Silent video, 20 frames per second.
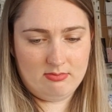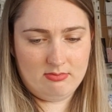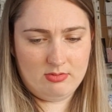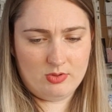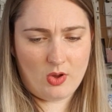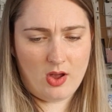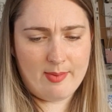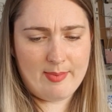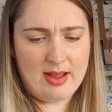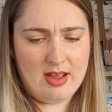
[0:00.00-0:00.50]

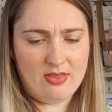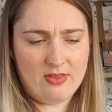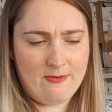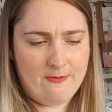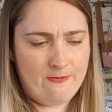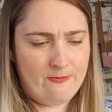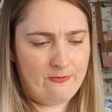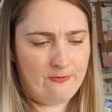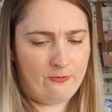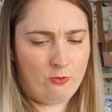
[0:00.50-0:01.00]
So I made the
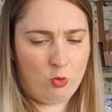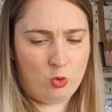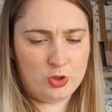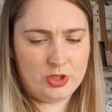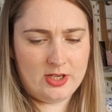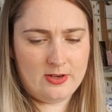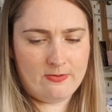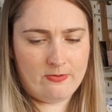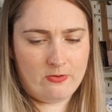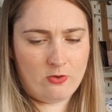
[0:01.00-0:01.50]

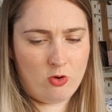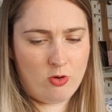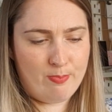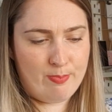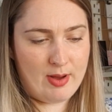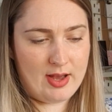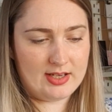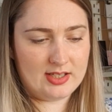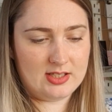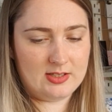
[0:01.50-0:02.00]
44
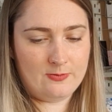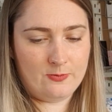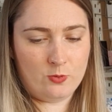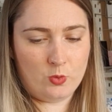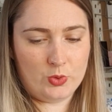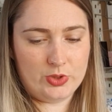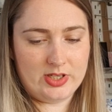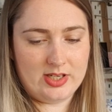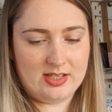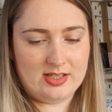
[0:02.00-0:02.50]
bust,
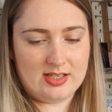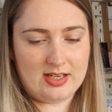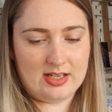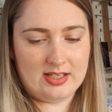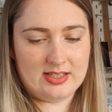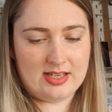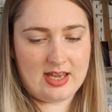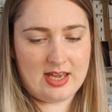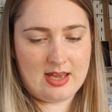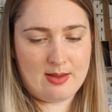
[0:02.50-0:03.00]

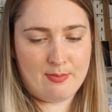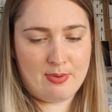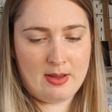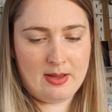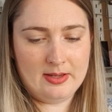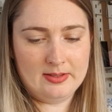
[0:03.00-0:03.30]
46 hip.